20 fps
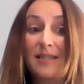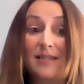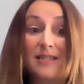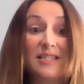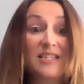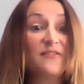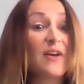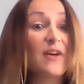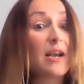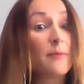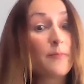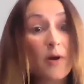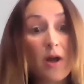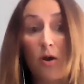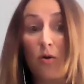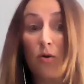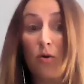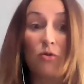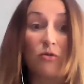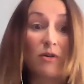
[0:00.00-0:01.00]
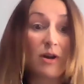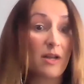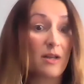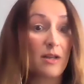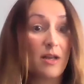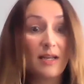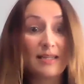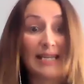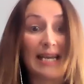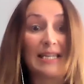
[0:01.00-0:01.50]
as a developer or
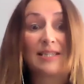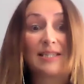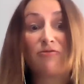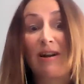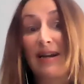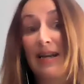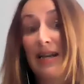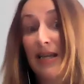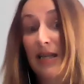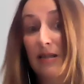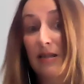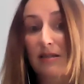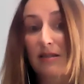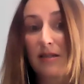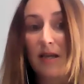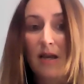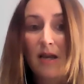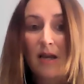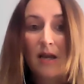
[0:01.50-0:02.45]
a data analyst?